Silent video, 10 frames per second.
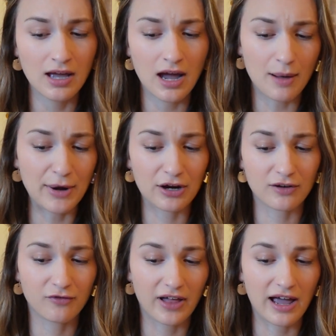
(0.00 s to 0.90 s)

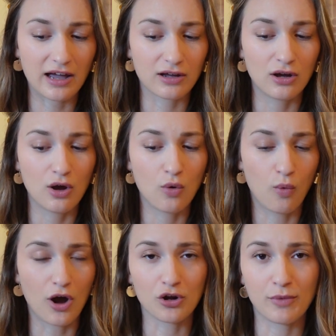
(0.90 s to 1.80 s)
American flag,
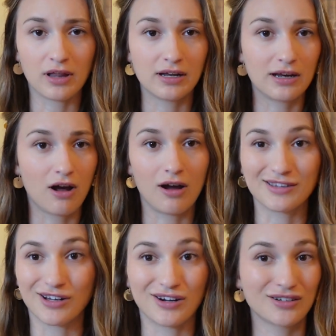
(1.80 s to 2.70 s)
watermelon, and hot
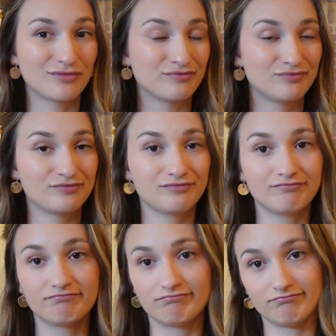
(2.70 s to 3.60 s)
dog.
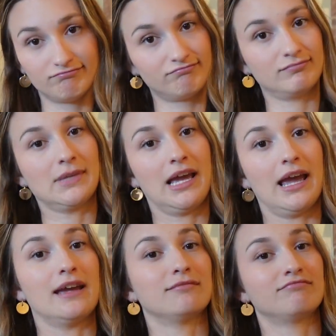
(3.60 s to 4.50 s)

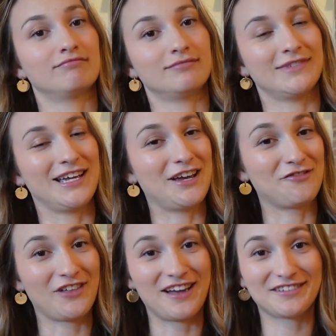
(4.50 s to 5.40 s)
Hey, if
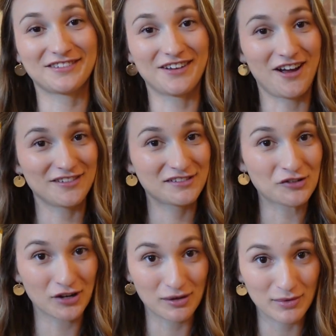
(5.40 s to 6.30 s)
that's not
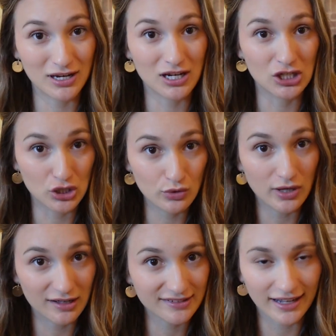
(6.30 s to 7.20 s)
screaming
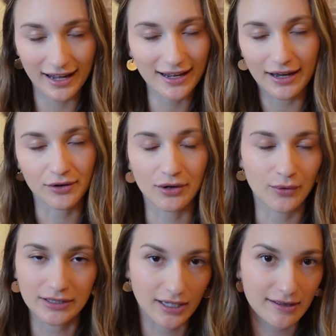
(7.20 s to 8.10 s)
USA, I don't know
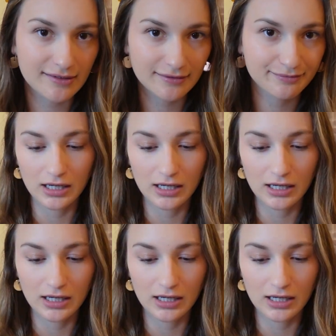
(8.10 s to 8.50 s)
what does.